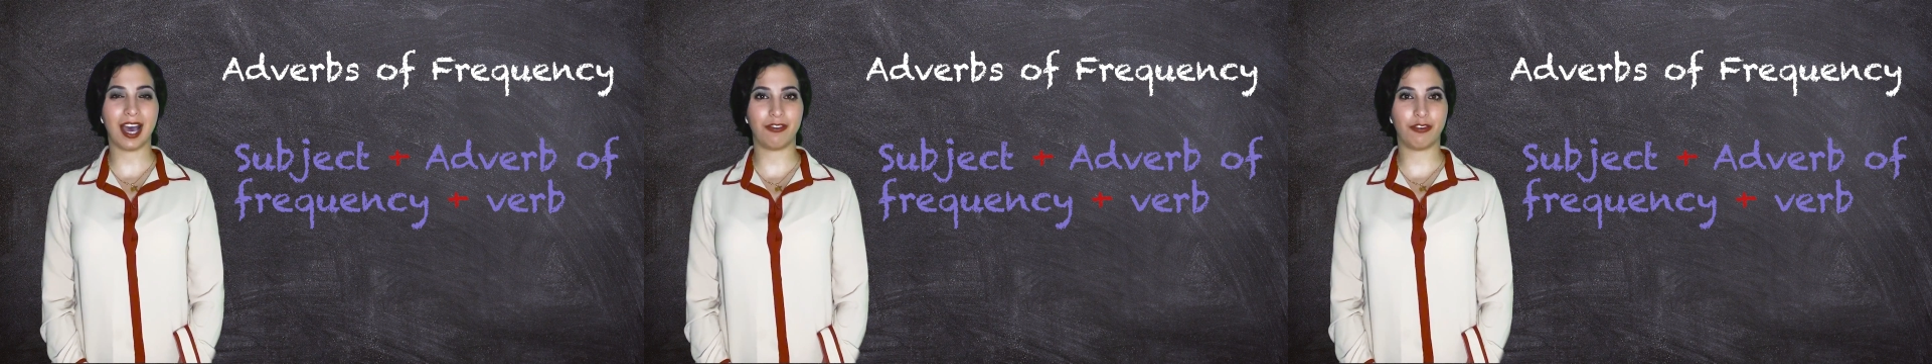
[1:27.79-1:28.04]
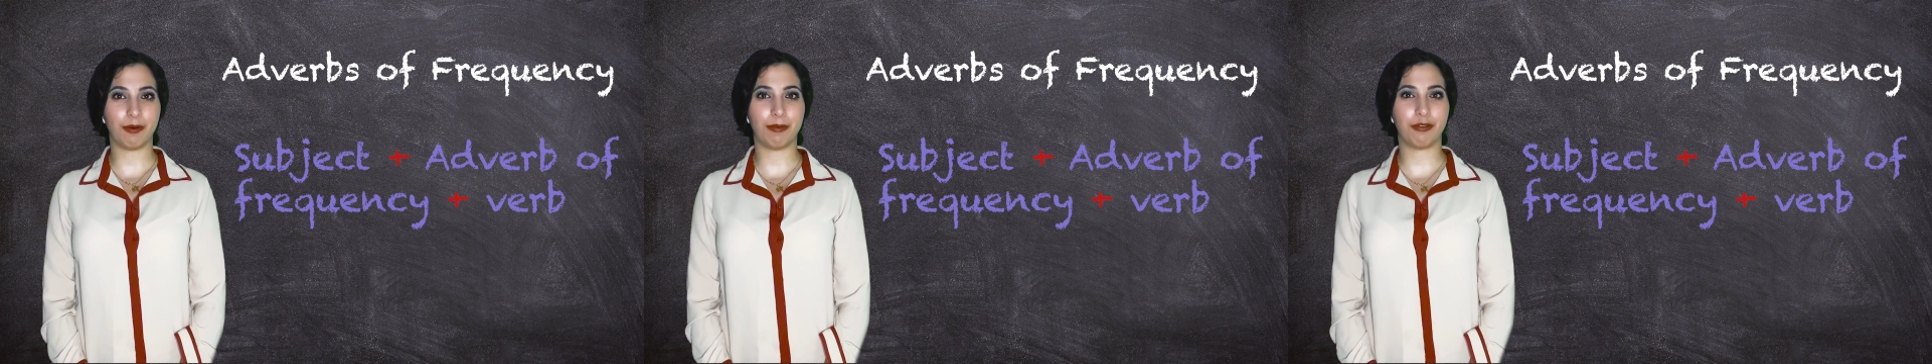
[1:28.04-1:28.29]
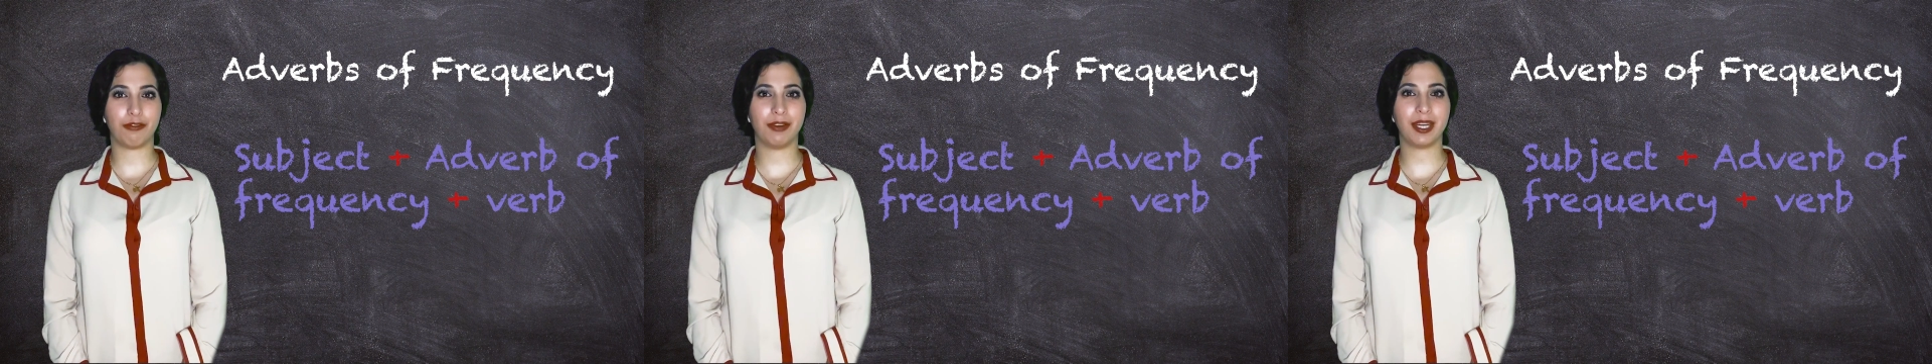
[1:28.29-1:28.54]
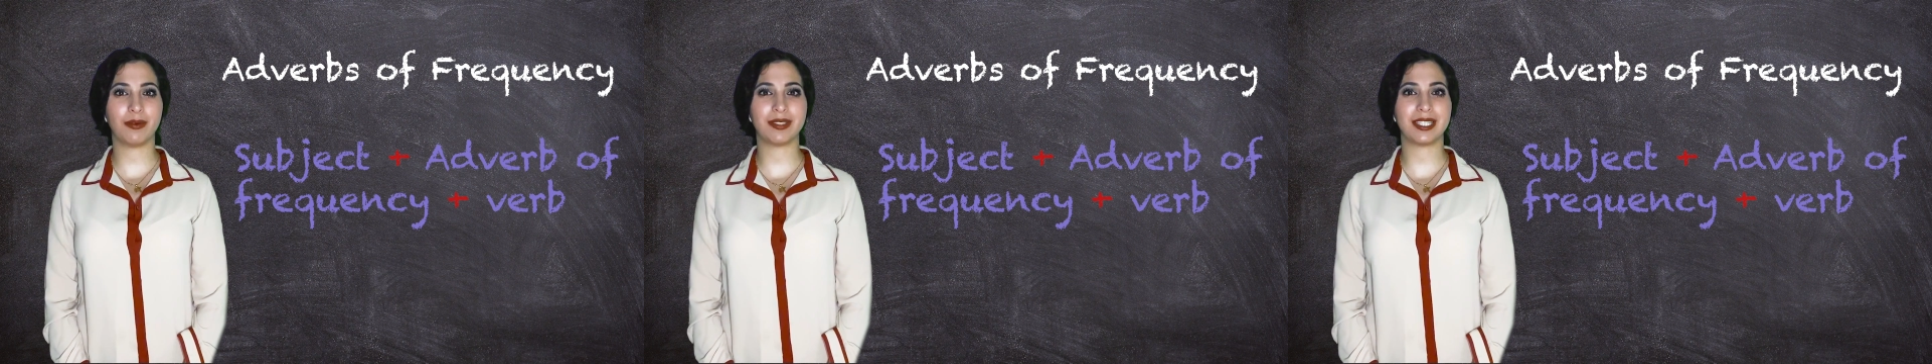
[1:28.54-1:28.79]
adverb of
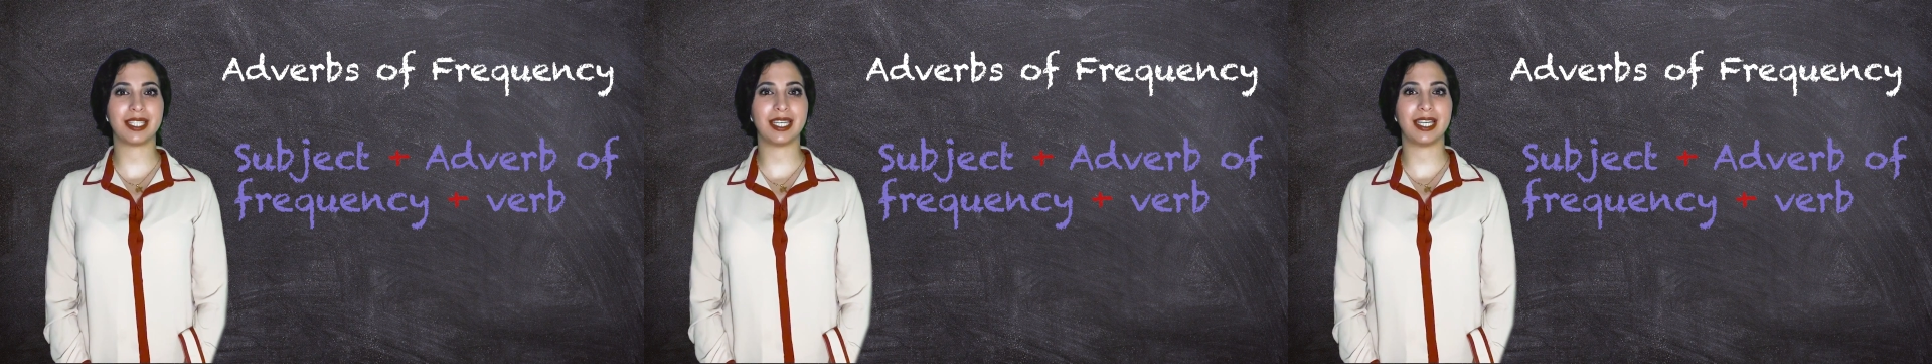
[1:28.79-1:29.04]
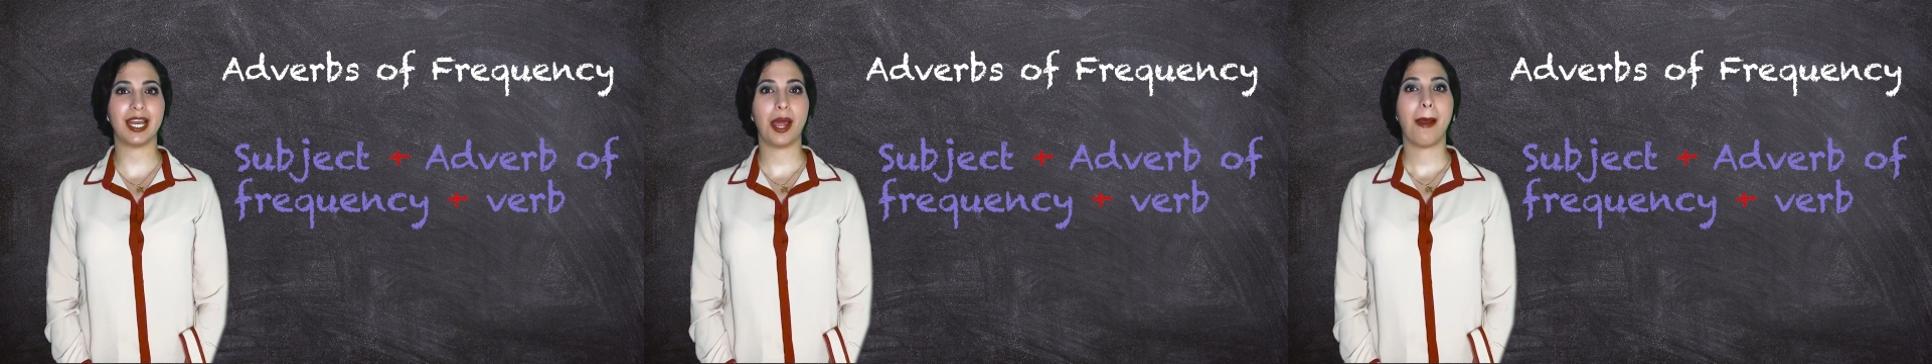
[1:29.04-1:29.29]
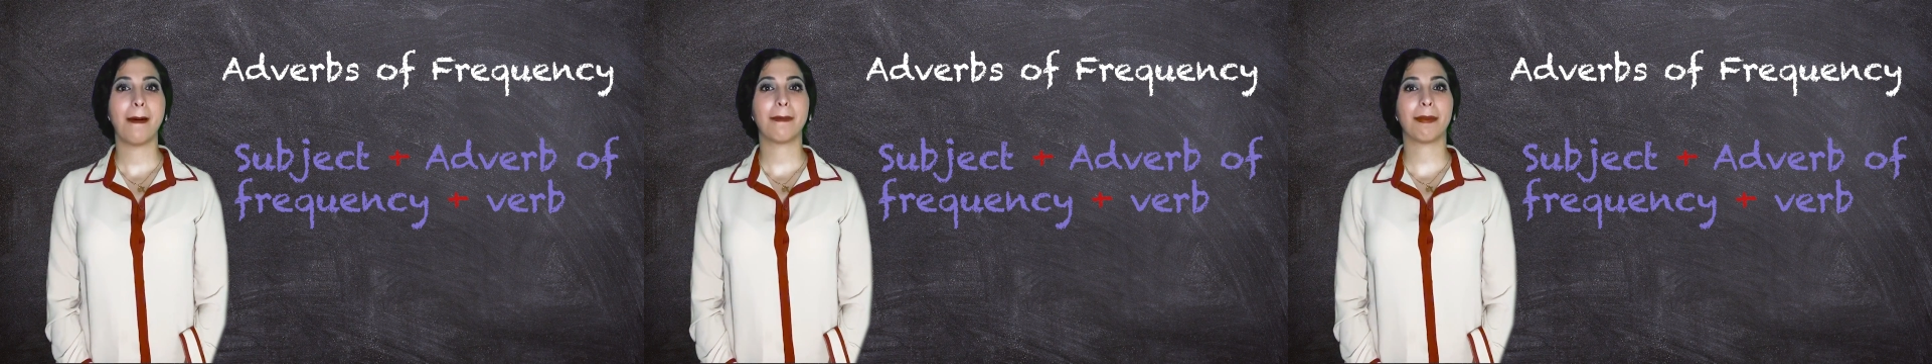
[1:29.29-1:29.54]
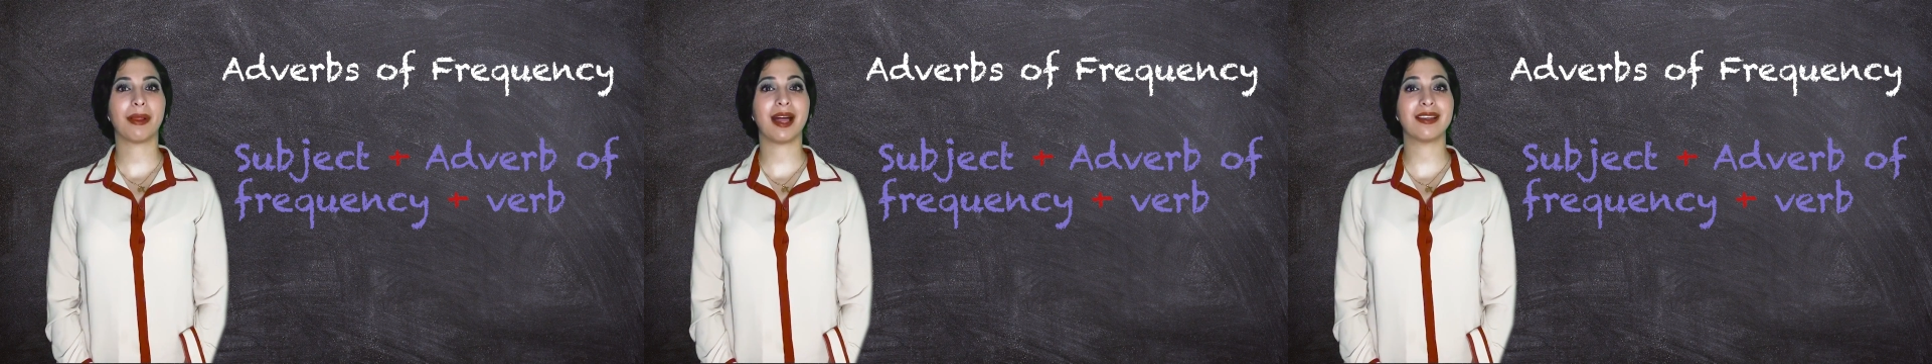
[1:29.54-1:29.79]
frequency,
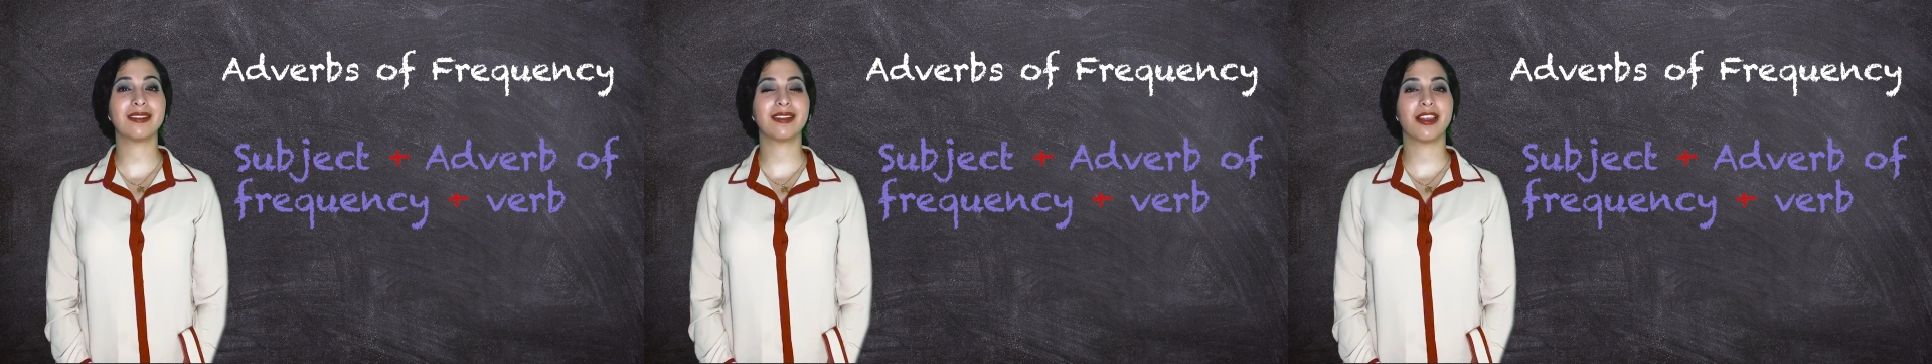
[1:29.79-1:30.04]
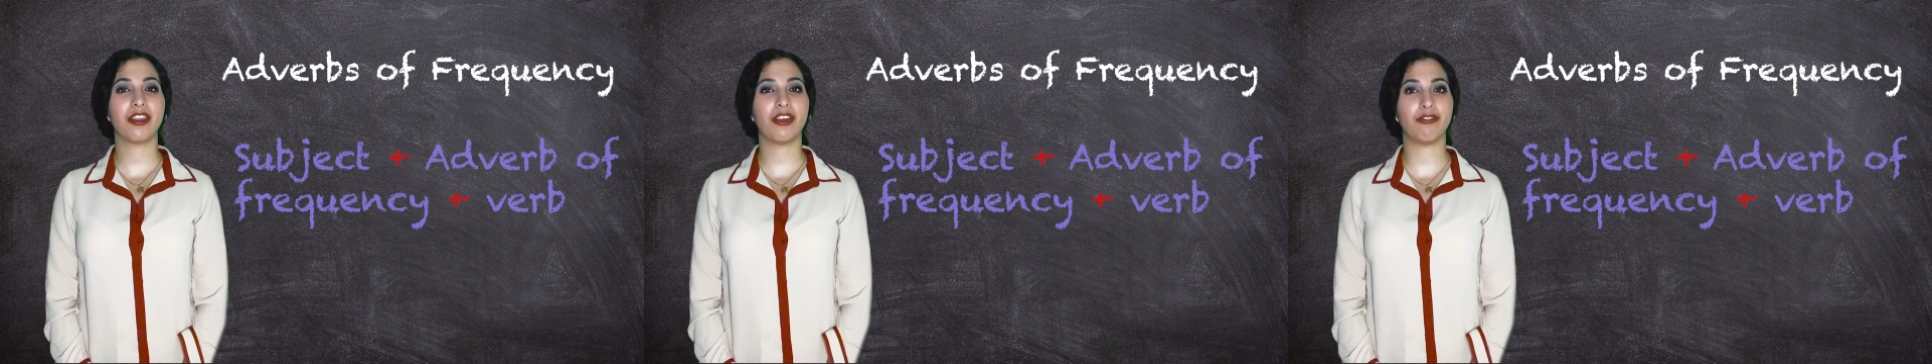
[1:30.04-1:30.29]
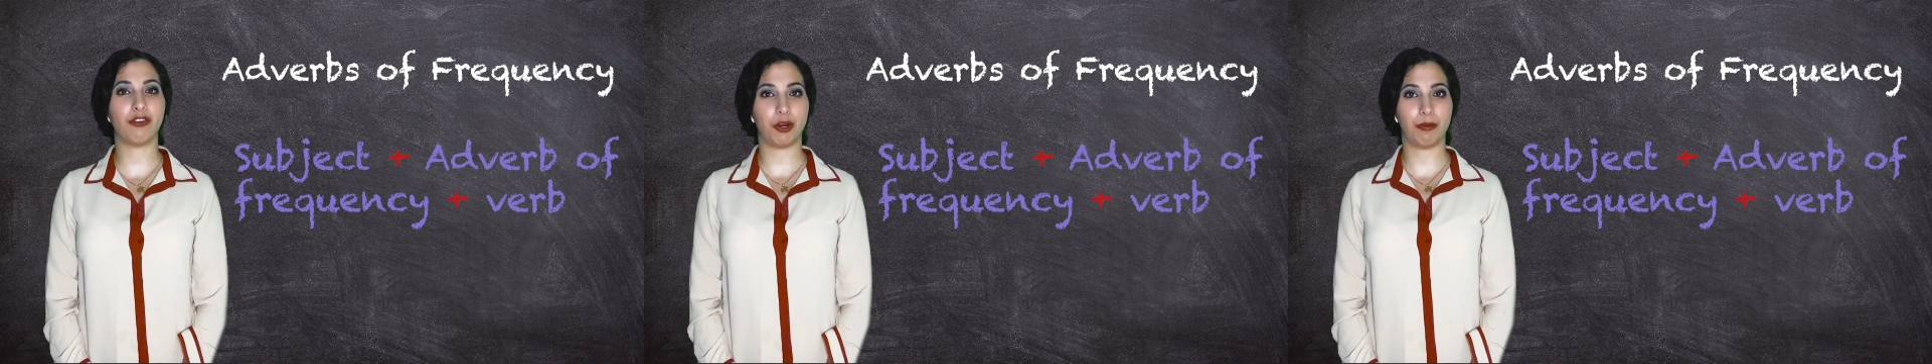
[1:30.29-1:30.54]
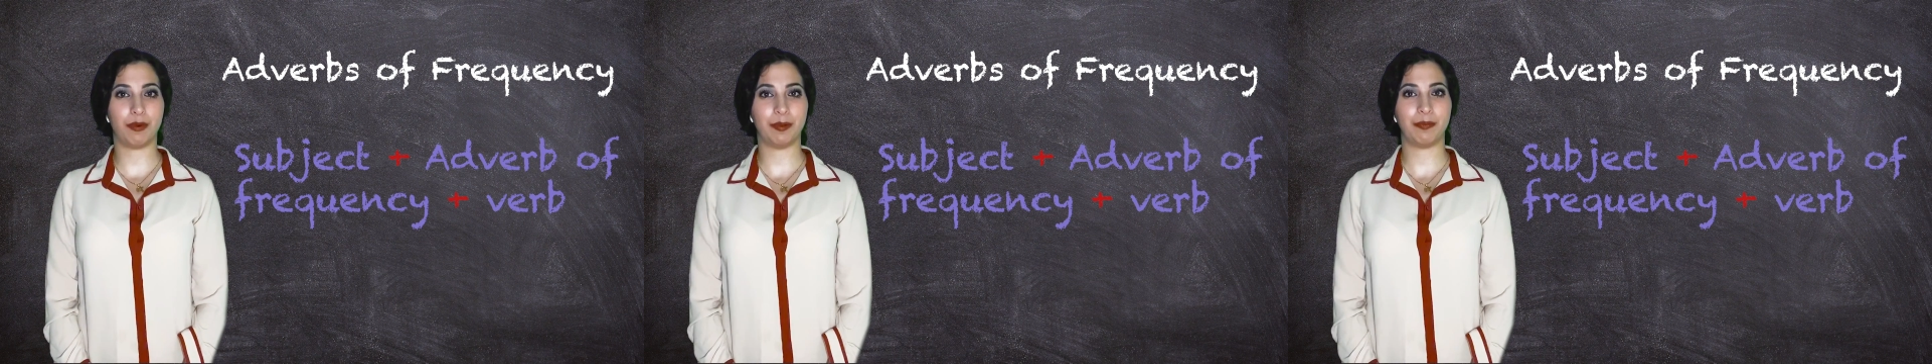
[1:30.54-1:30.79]
plus the verb.